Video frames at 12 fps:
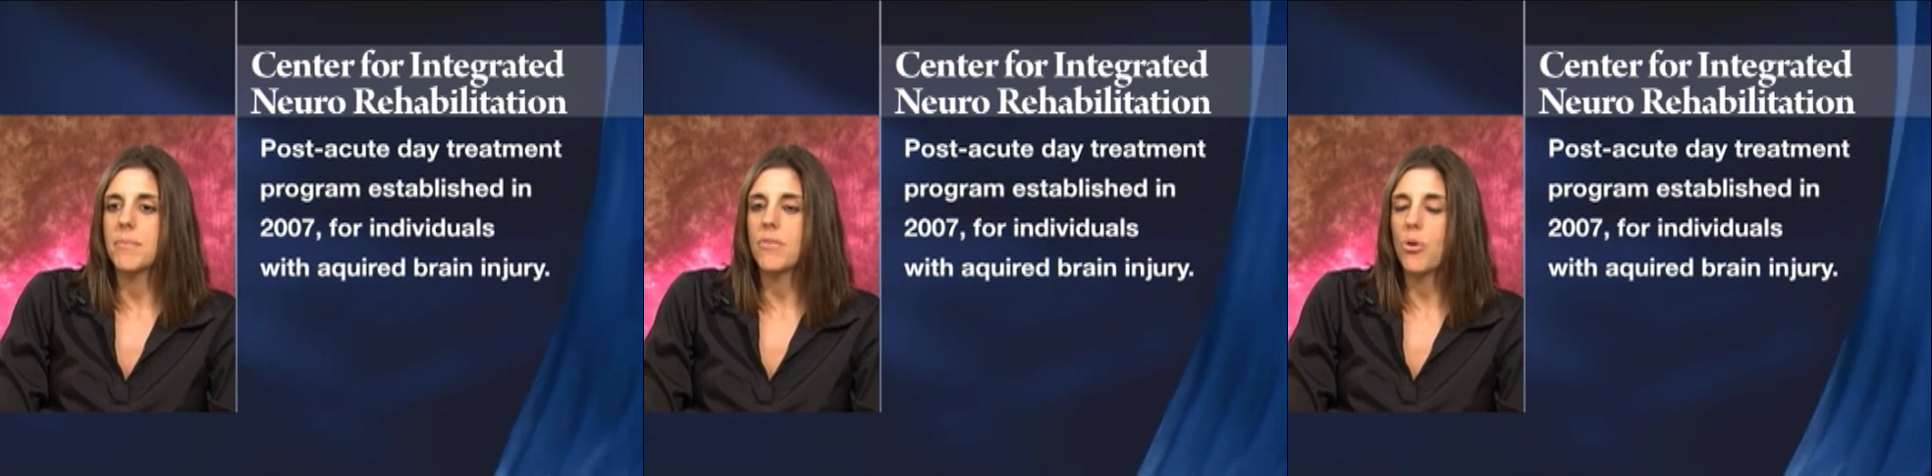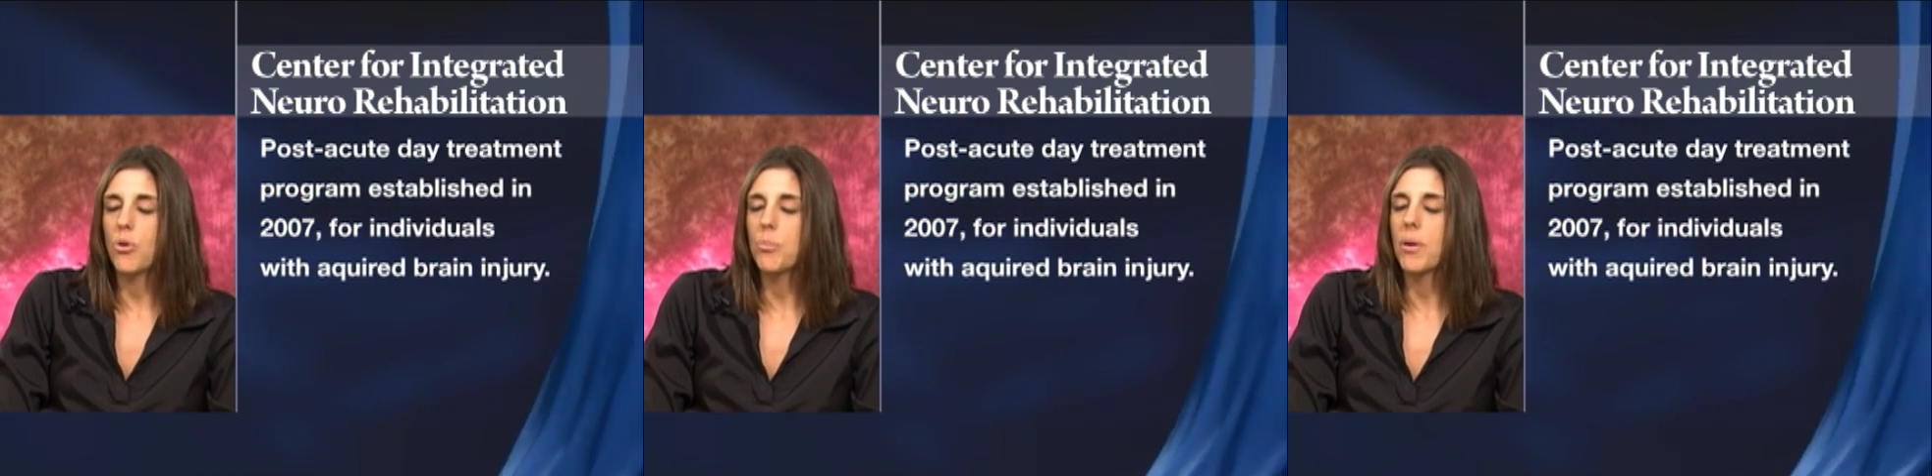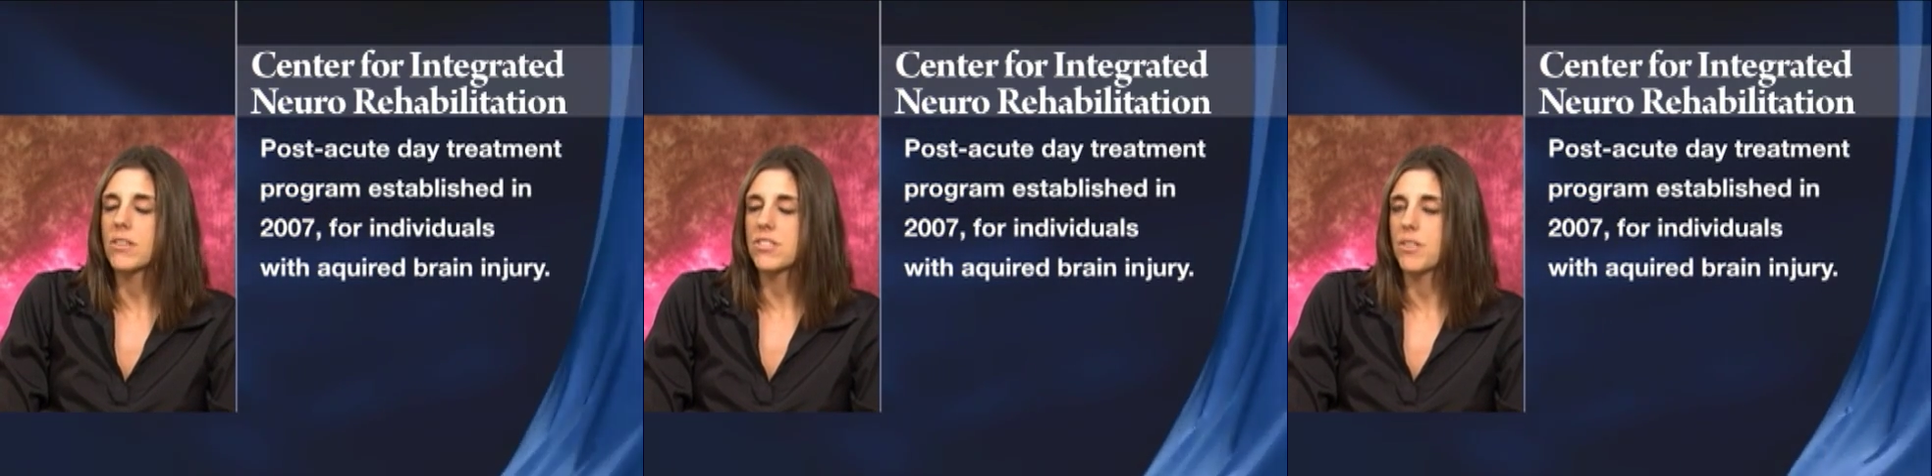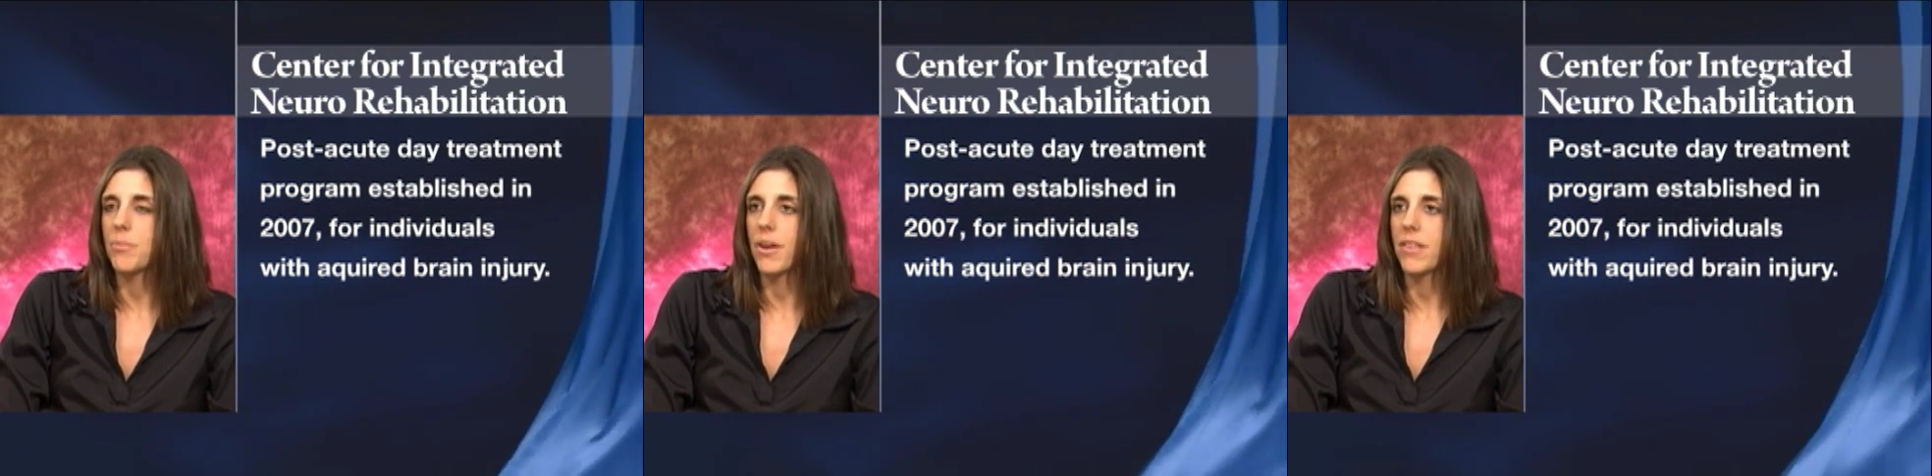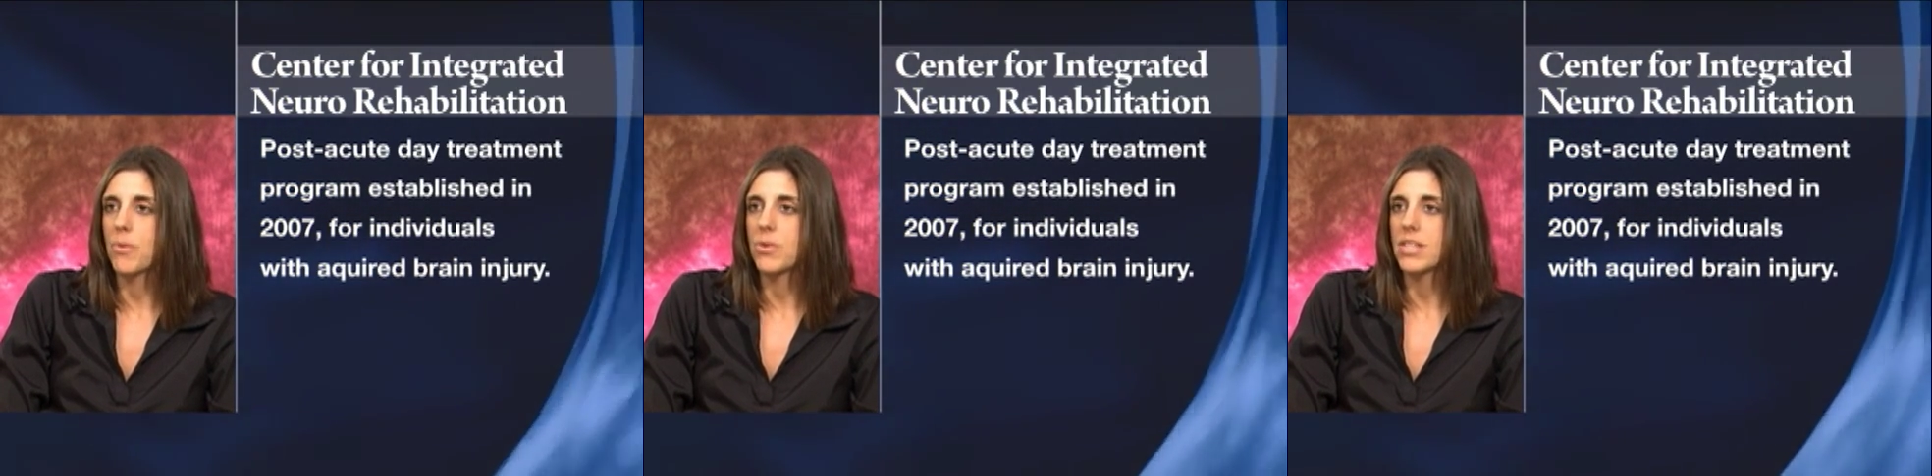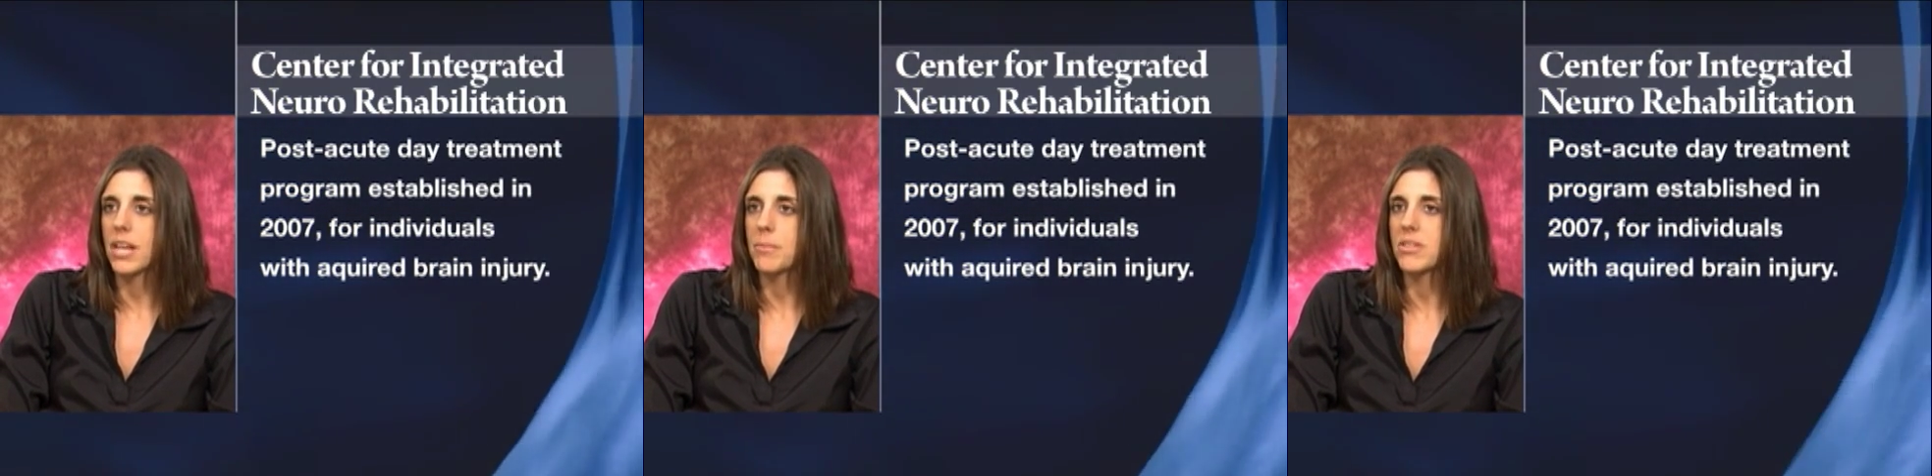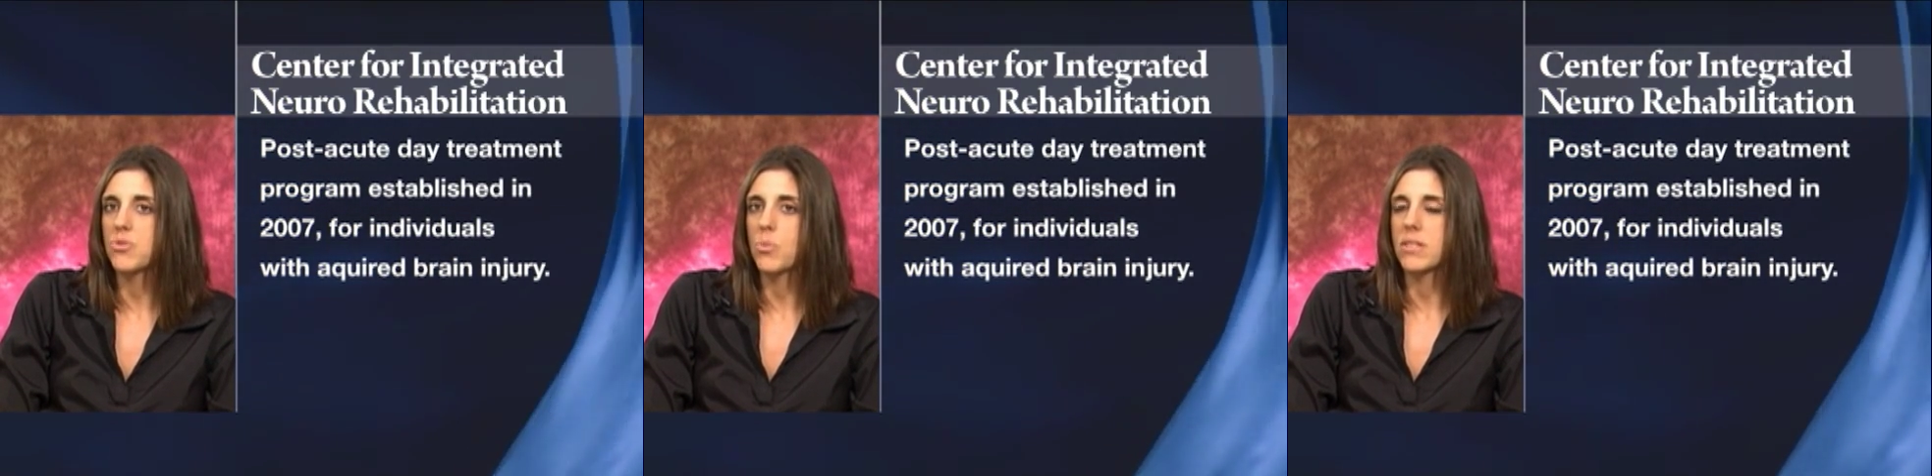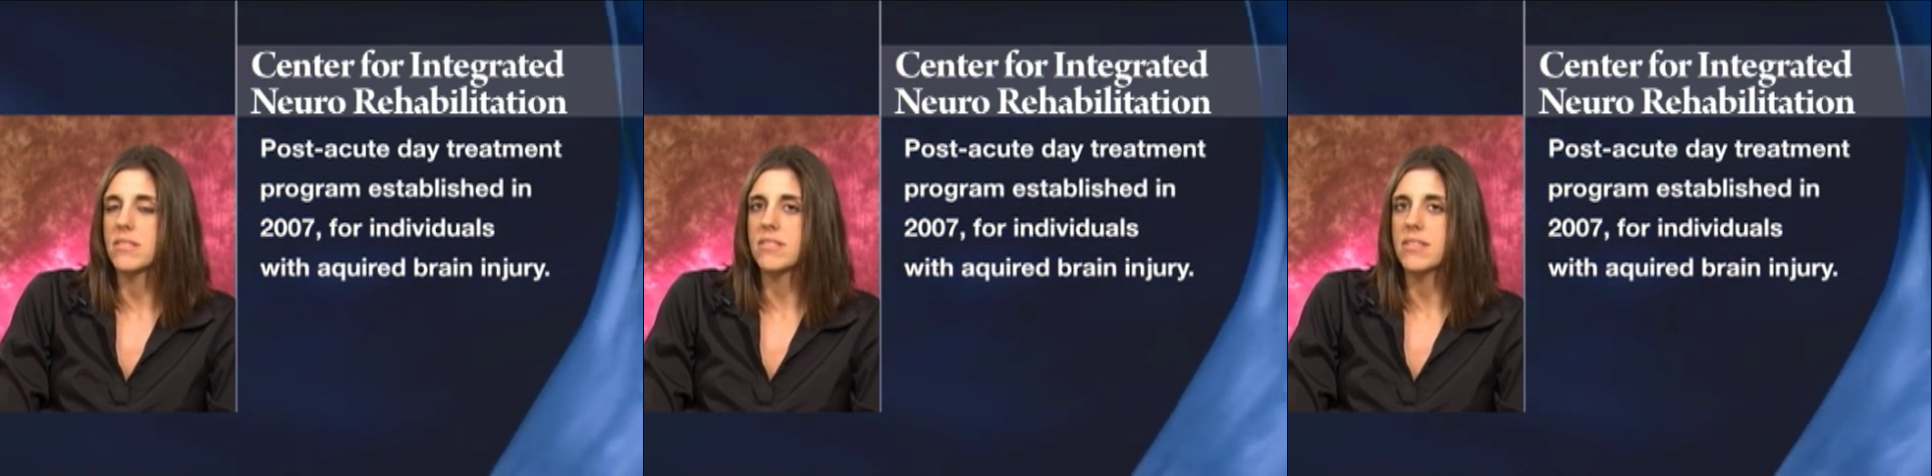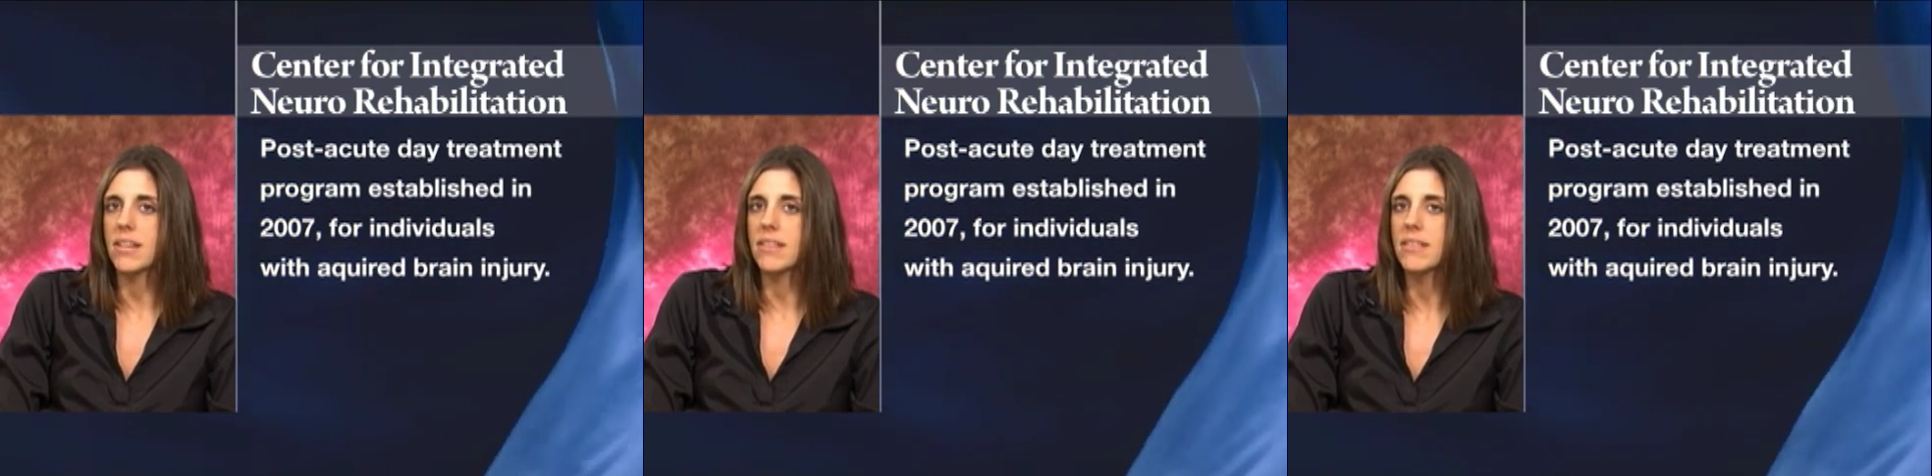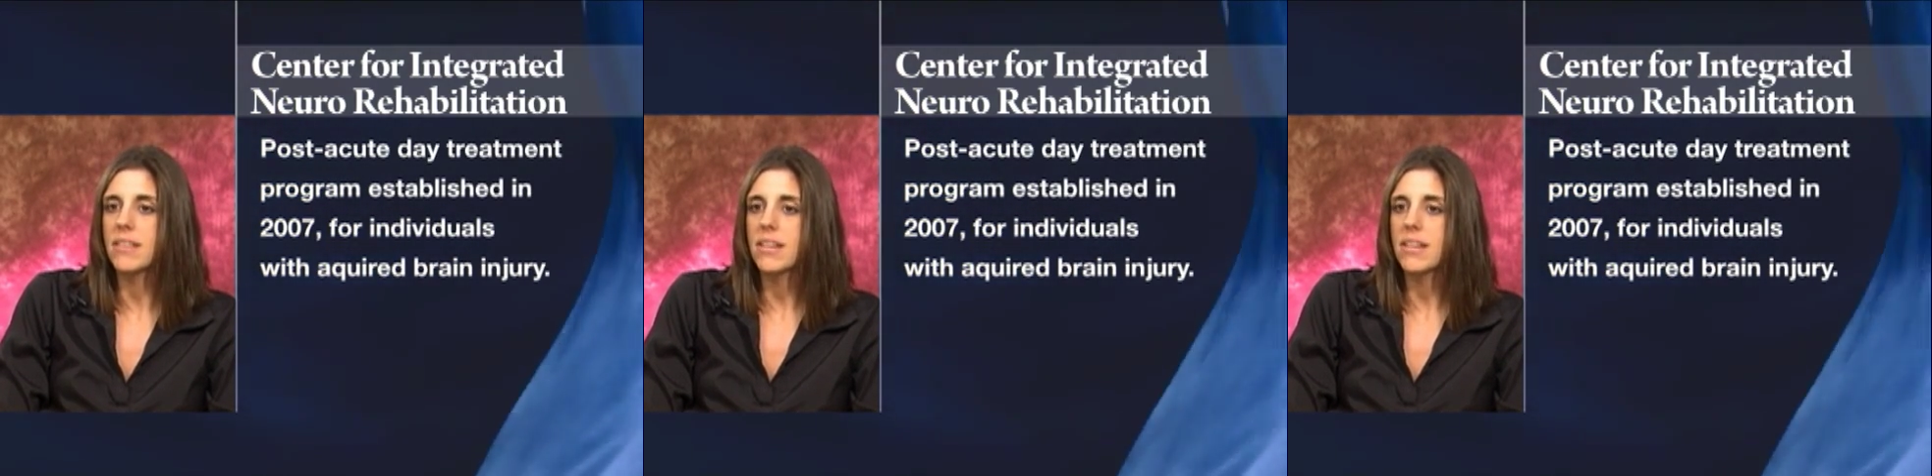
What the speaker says: the old parts of the brain that were damaged once did.